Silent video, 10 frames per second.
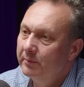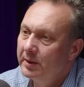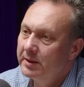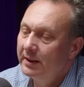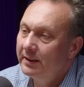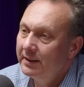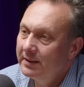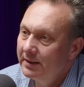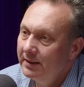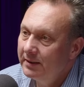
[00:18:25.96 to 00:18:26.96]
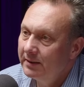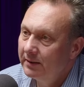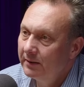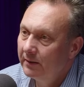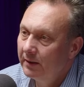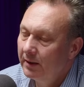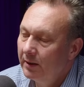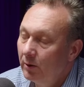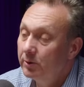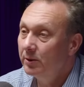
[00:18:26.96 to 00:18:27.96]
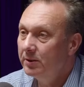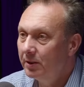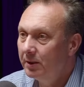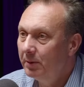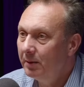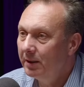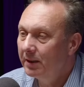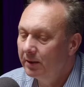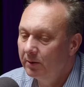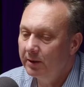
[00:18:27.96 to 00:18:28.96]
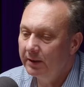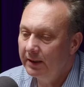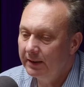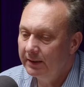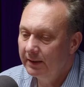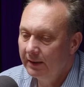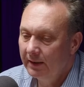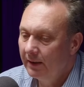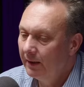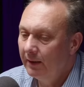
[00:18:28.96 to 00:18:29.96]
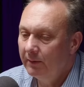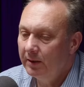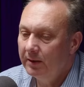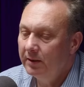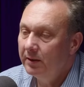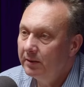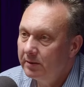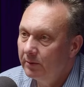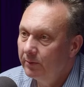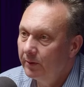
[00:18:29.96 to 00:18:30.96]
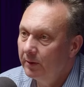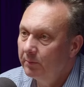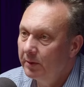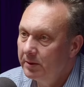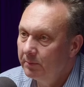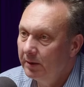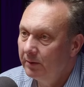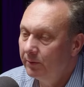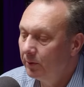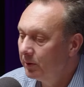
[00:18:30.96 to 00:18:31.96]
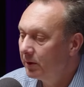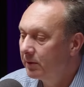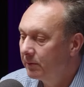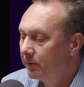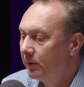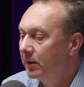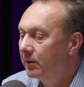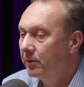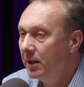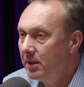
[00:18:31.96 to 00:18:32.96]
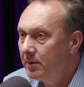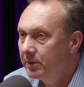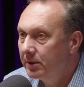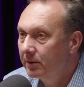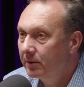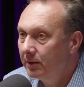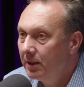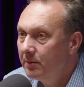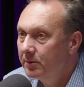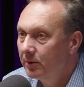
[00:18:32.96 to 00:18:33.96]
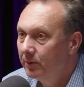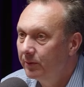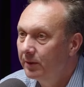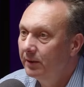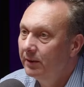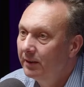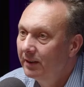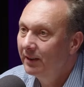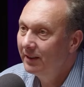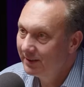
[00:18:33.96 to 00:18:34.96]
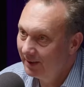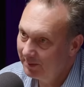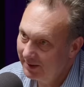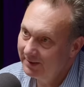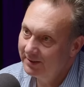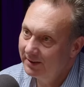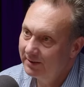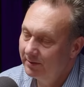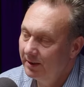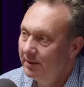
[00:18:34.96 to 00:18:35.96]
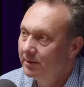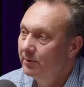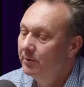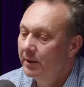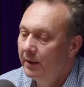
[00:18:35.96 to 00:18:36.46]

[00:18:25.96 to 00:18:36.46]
sentences. Also in Czech Republic, you can get years of imprisonment for the grams of the substances, right? So